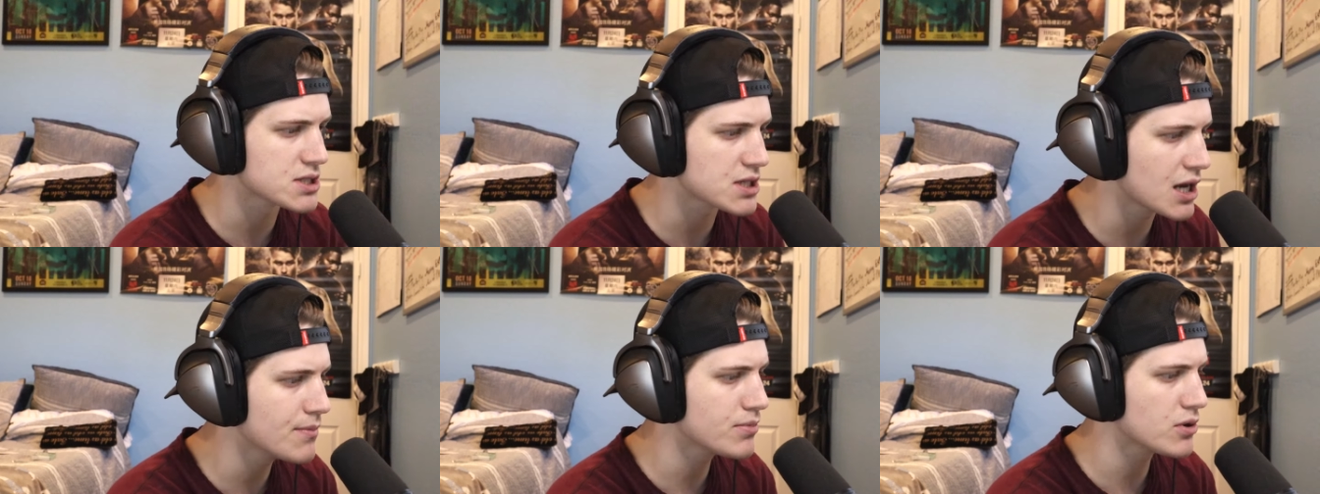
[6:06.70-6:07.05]

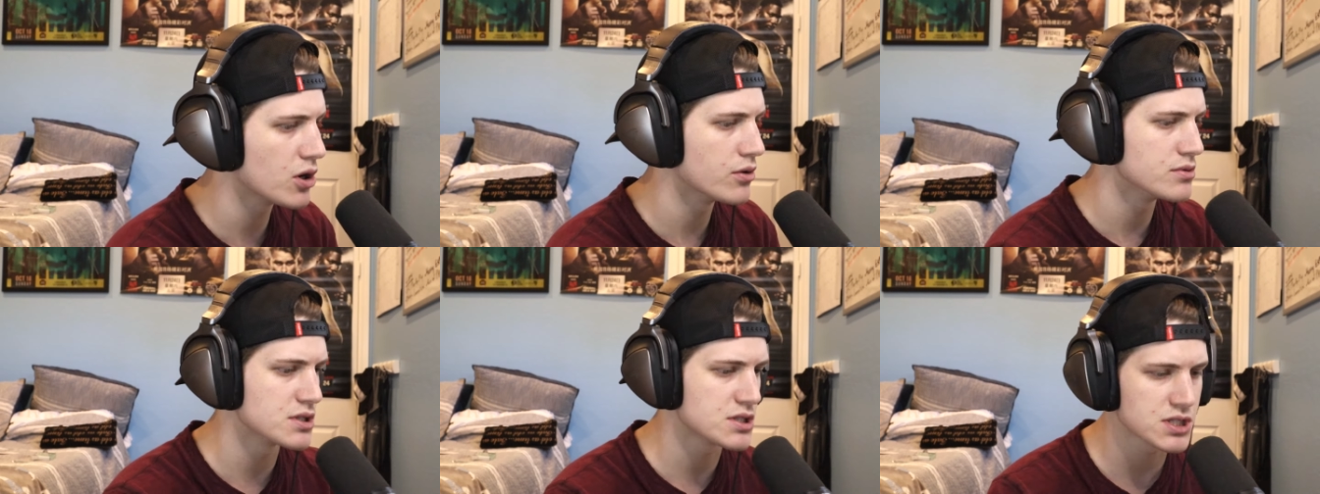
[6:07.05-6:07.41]

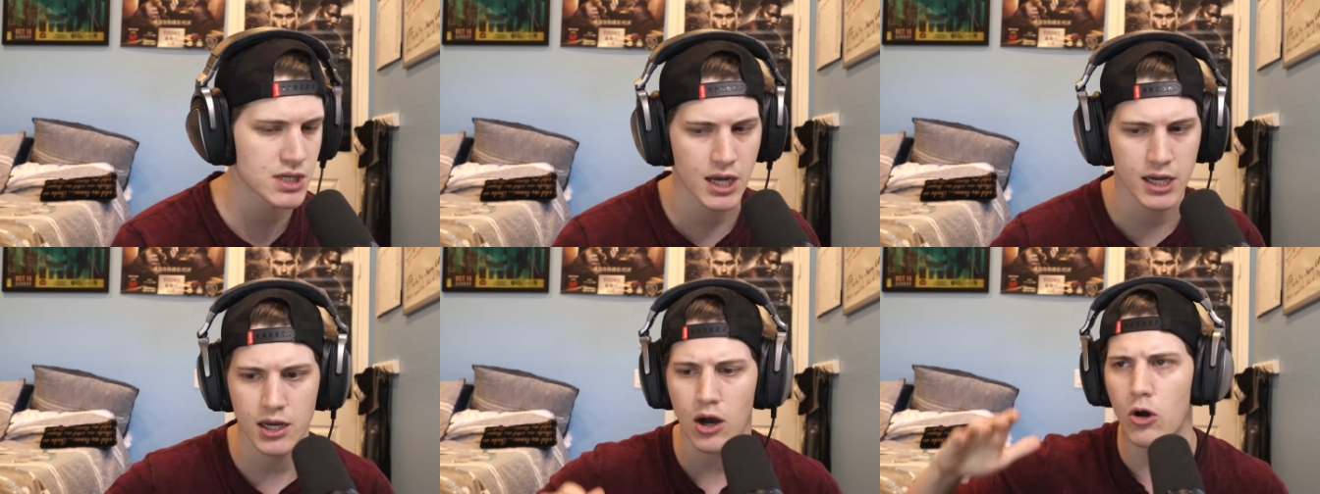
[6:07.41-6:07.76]
scapegoat and
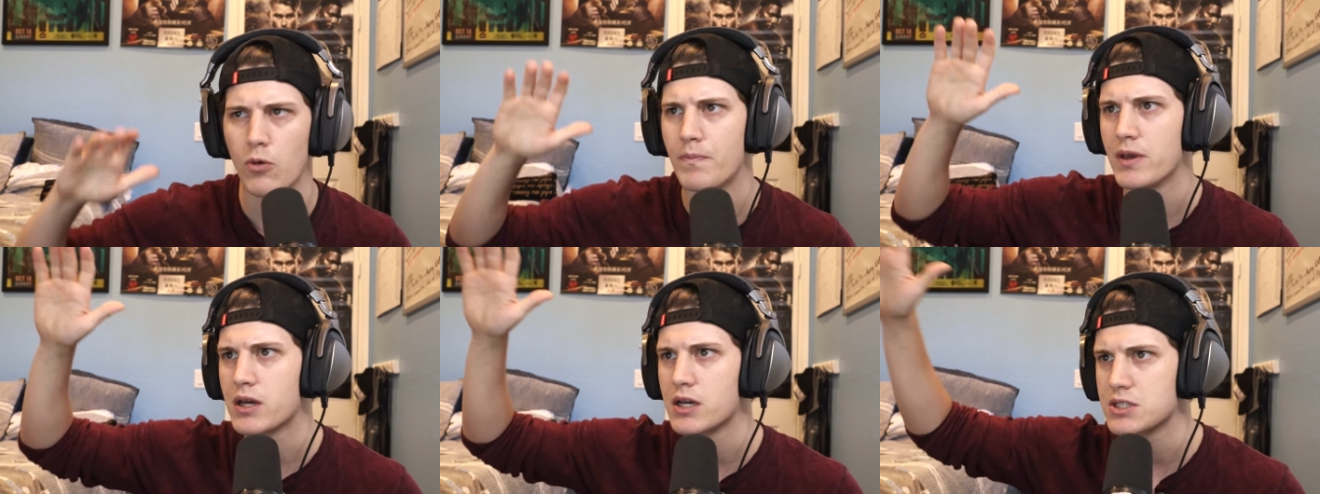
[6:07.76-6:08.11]
say, oh,
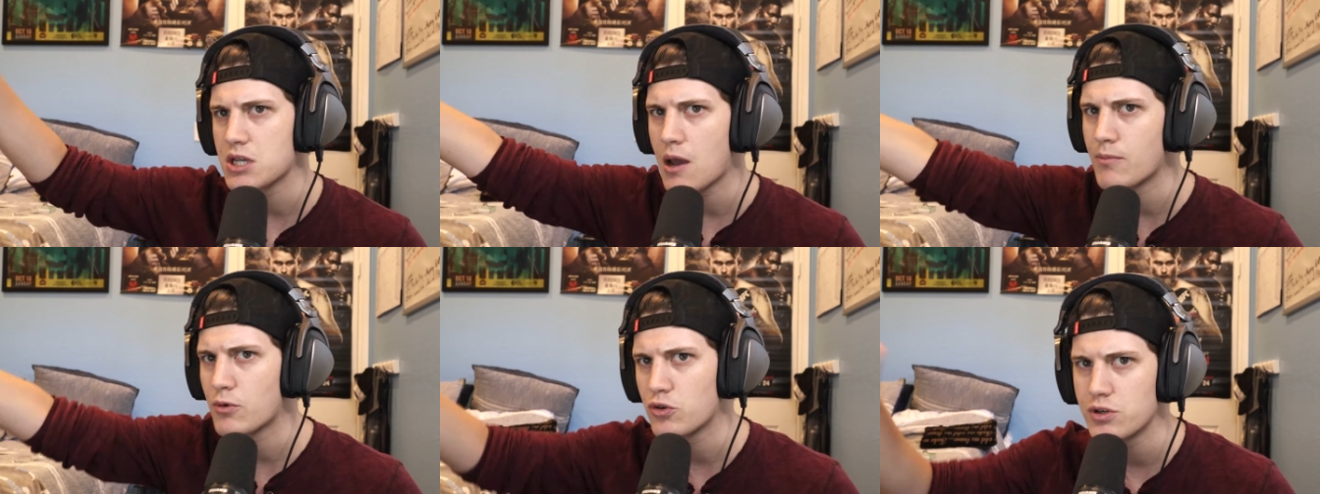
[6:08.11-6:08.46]
because
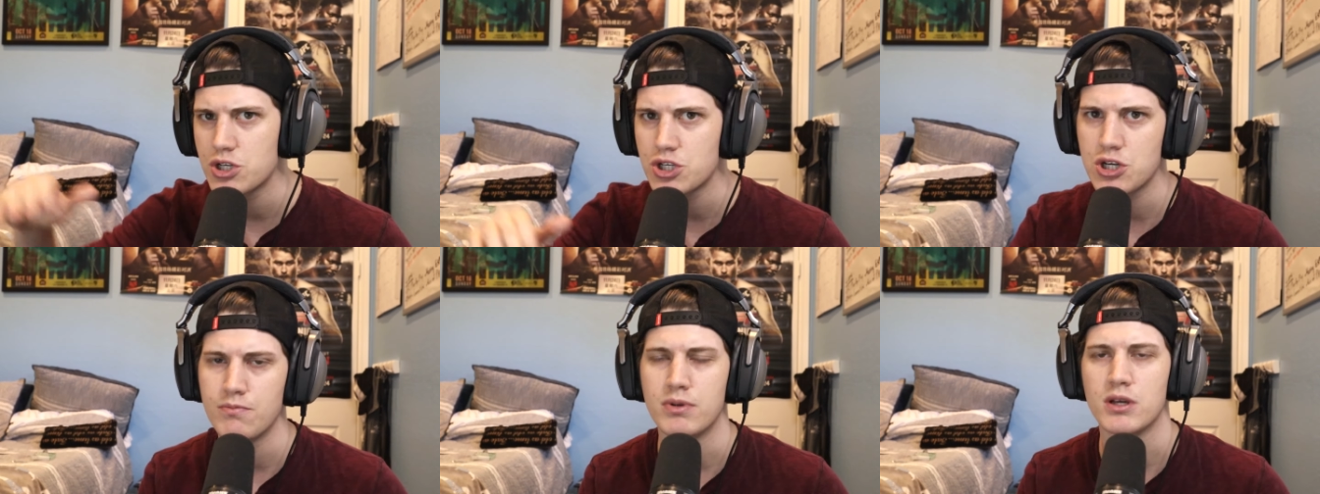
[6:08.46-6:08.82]
I'm
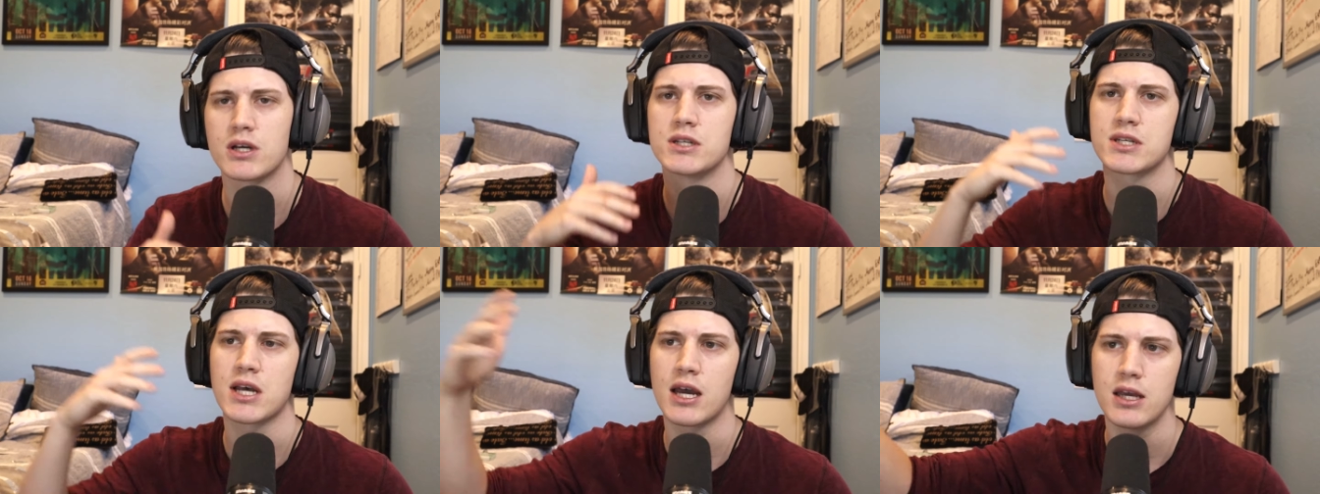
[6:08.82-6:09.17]
Christian,
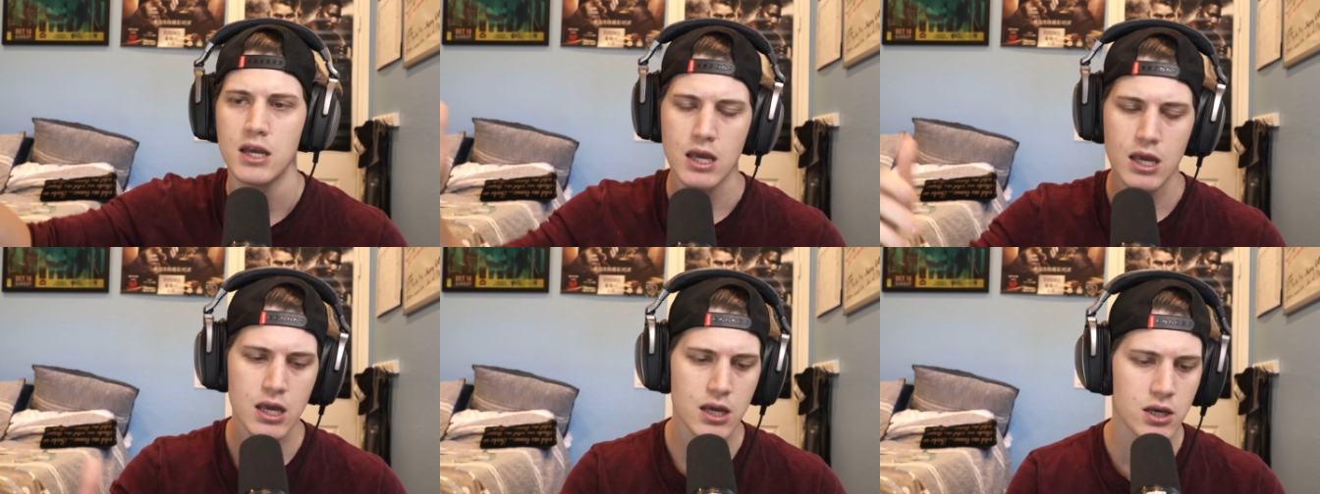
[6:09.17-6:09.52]
because I,
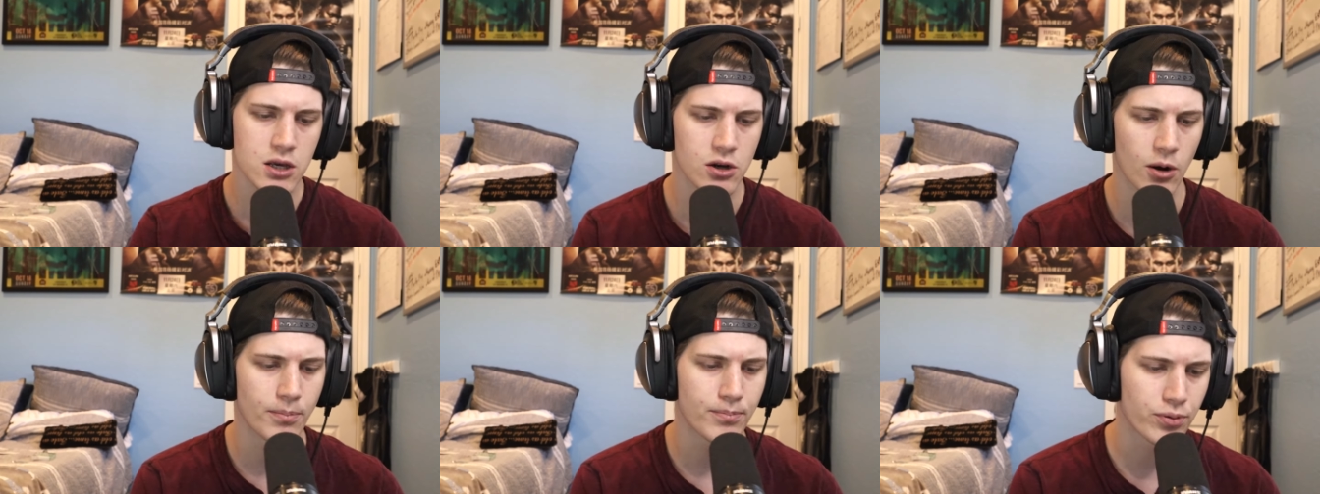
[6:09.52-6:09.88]

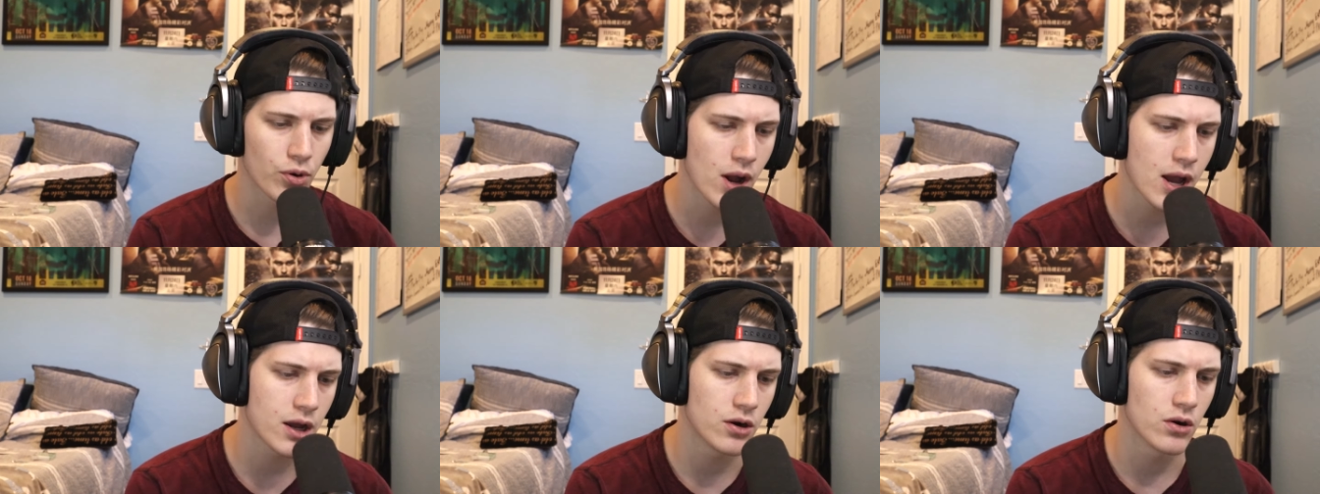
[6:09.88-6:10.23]
you know,
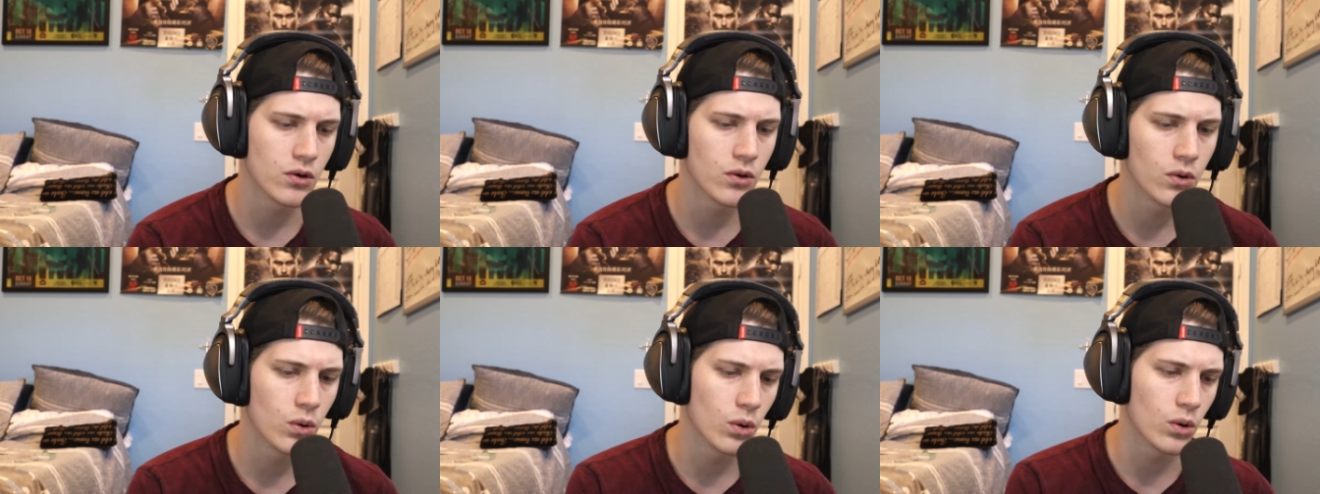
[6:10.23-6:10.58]
pray
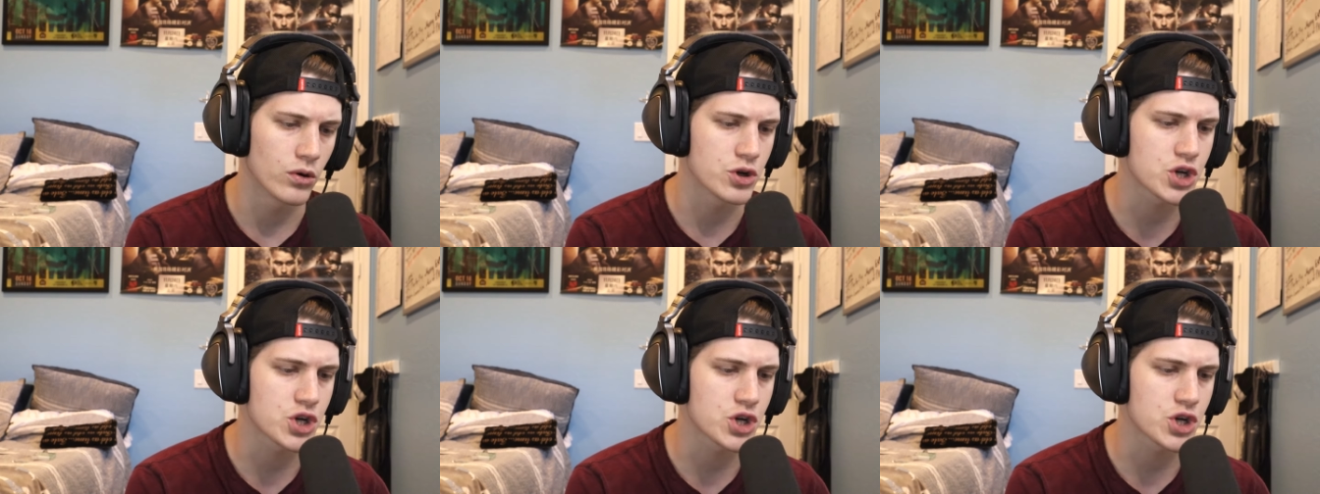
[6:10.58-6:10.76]
or